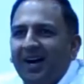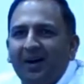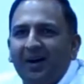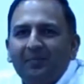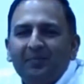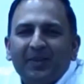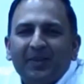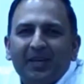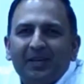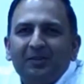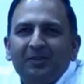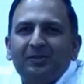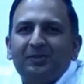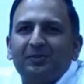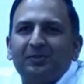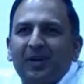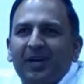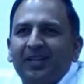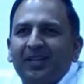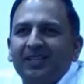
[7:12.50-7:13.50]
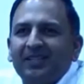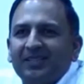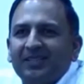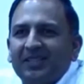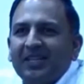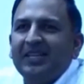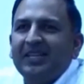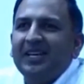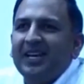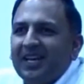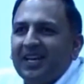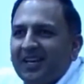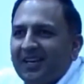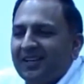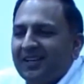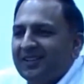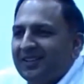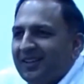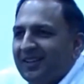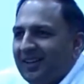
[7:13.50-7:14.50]
and he used to write these
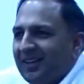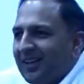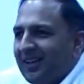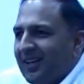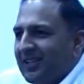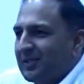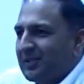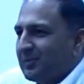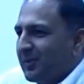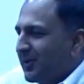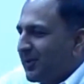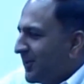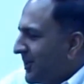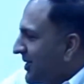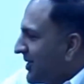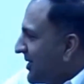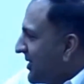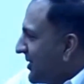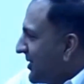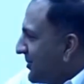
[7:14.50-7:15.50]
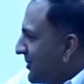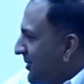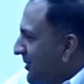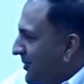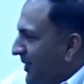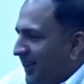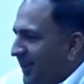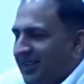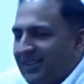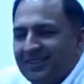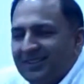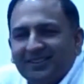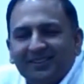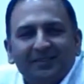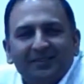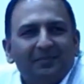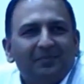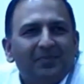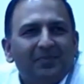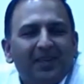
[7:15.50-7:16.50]
stinging, as it were, criticisms of
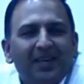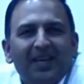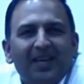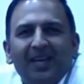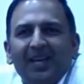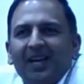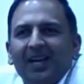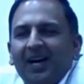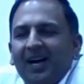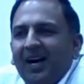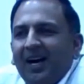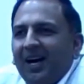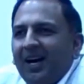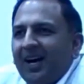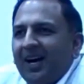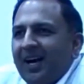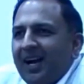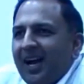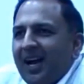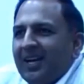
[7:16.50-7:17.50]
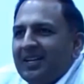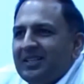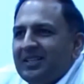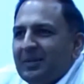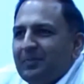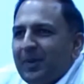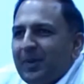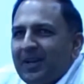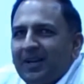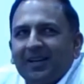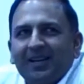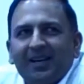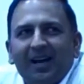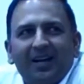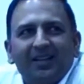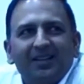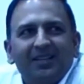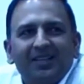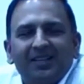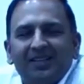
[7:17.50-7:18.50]
Gandhiji. And typical
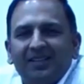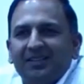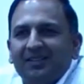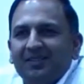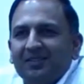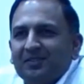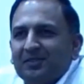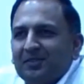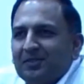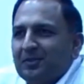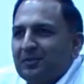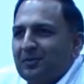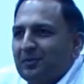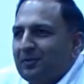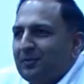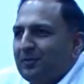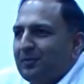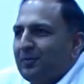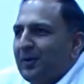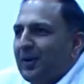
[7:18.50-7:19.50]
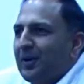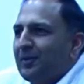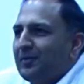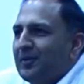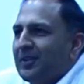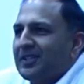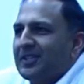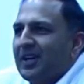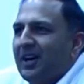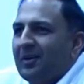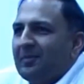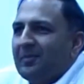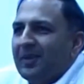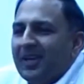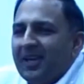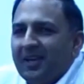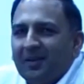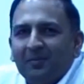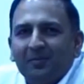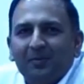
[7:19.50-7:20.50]
Gandhian sort of way of
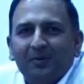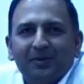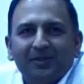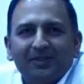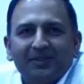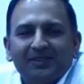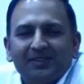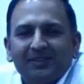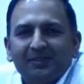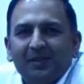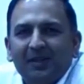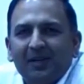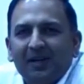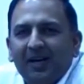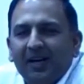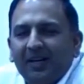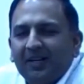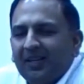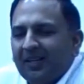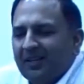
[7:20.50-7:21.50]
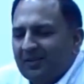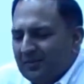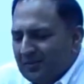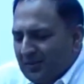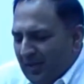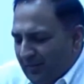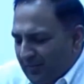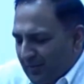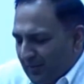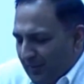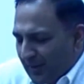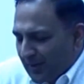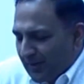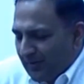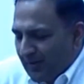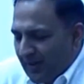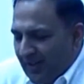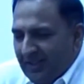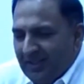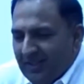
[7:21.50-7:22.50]
disarming him was, I think it was after one
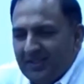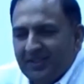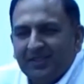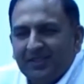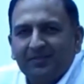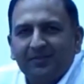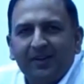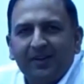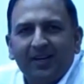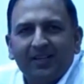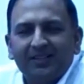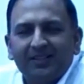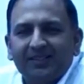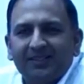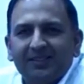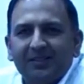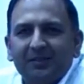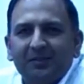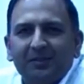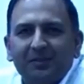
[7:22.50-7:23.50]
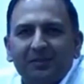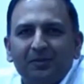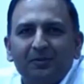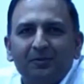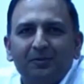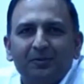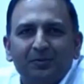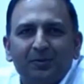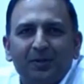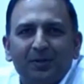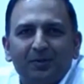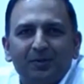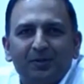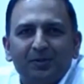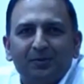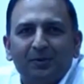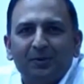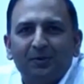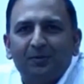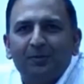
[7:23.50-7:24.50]
of Gandhiji's fasts, the usual
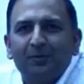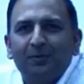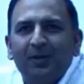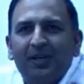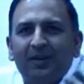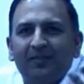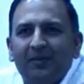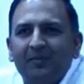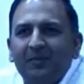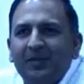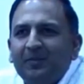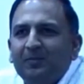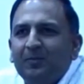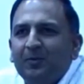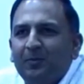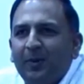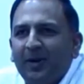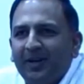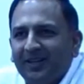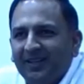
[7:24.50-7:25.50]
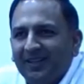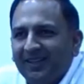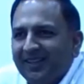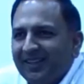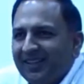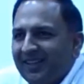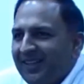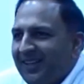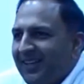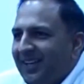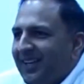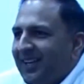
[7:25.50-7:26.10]
ritual of who'll give him nimbu pani.